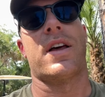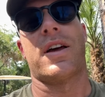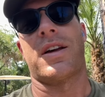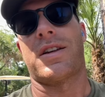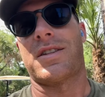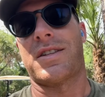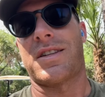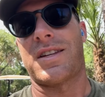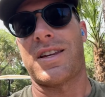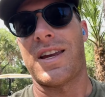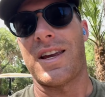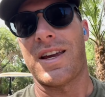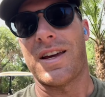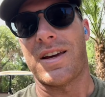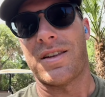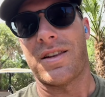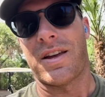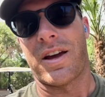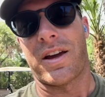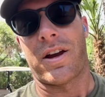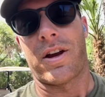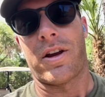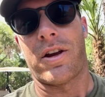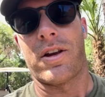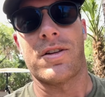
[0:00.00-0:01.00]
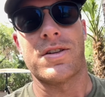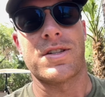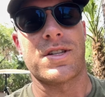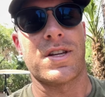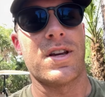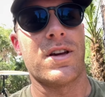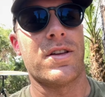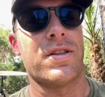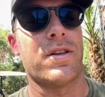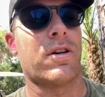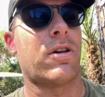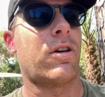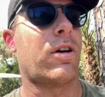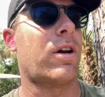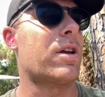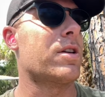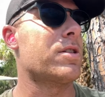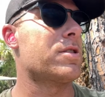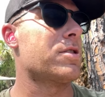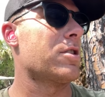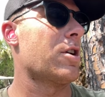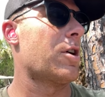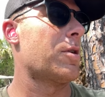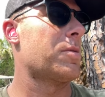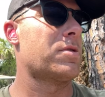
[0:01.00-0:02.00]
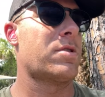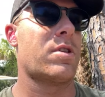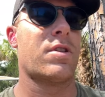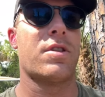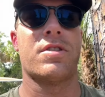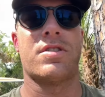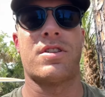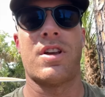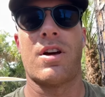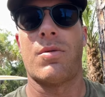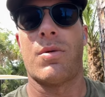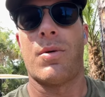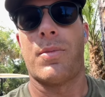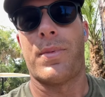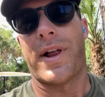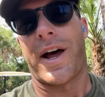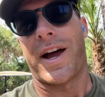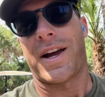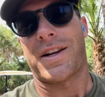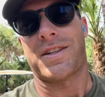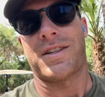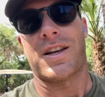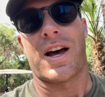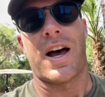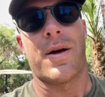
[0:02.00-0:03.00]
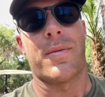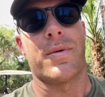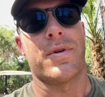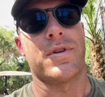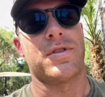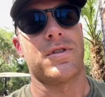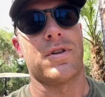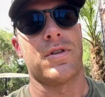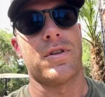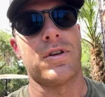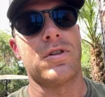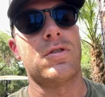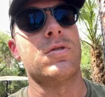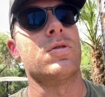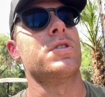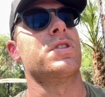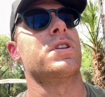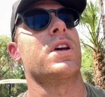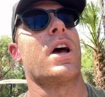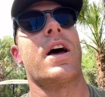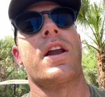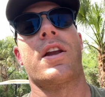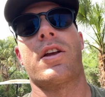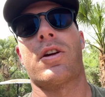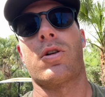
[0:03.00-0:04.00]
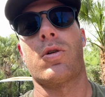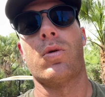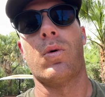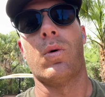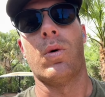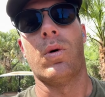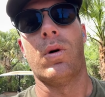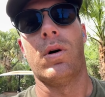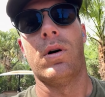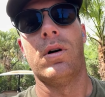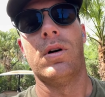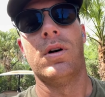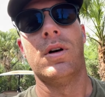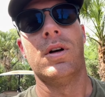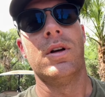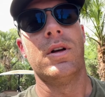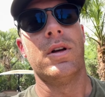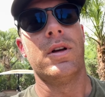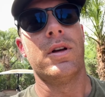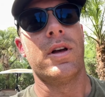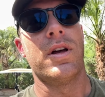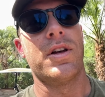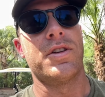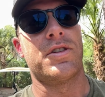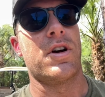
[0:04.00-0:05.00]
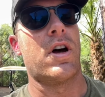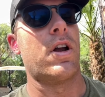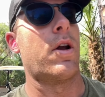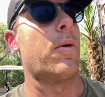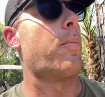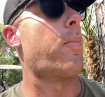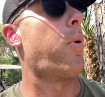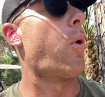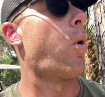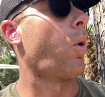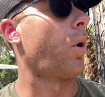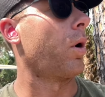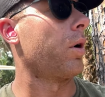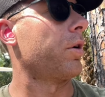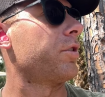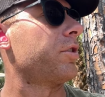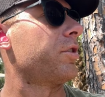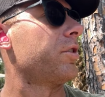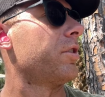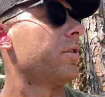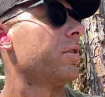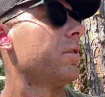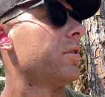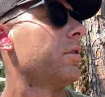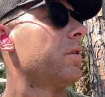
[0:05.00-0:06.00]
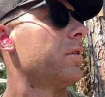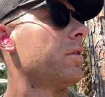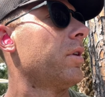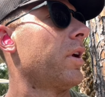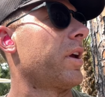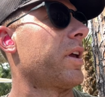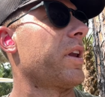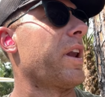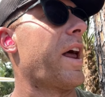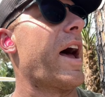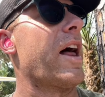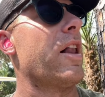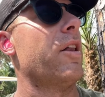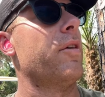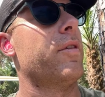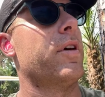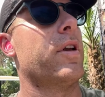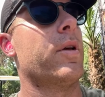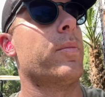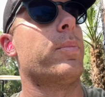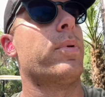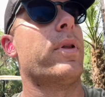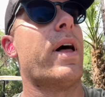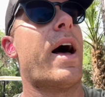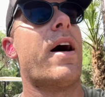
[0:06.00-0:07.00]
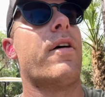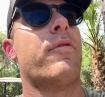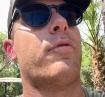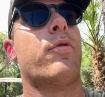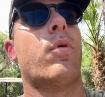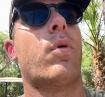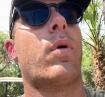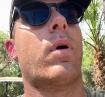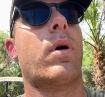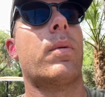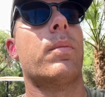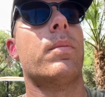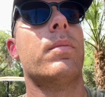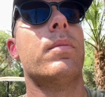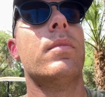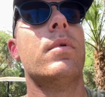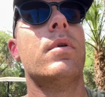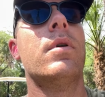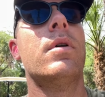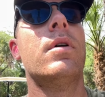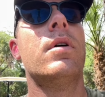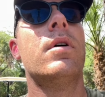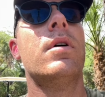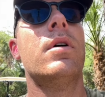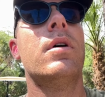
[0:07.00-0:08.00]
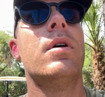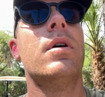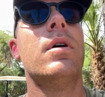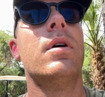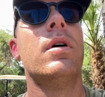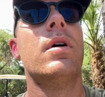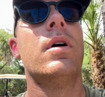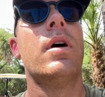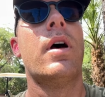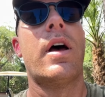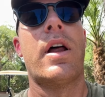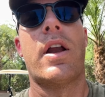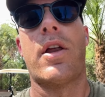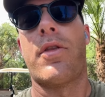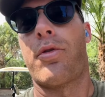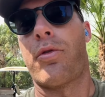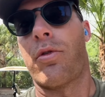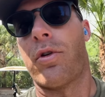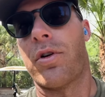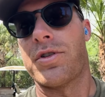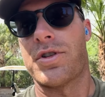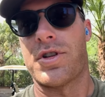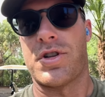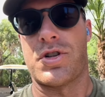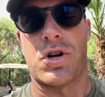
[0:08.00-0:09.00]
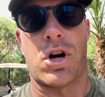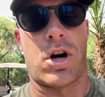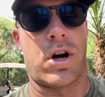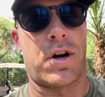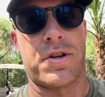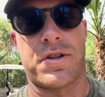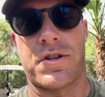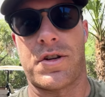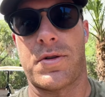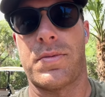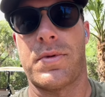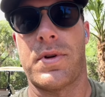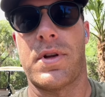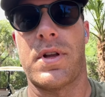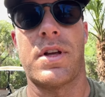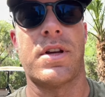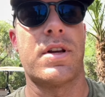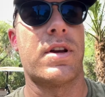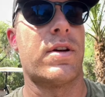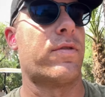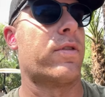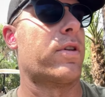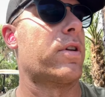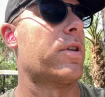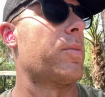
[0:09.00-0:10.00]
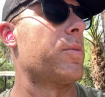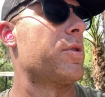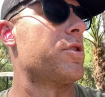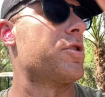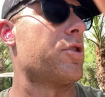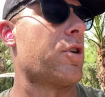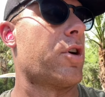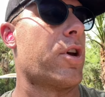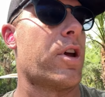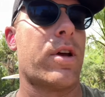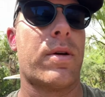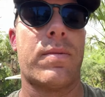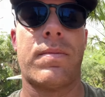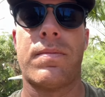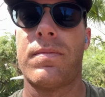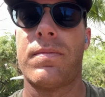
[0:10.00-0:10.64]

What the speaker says: like skiing. Like, are you going to ski on the green slopes or the double black diamond? So this one's kind of cool. It's on a porch, like an elevated platform. So it's the target's completely different. Let me show you.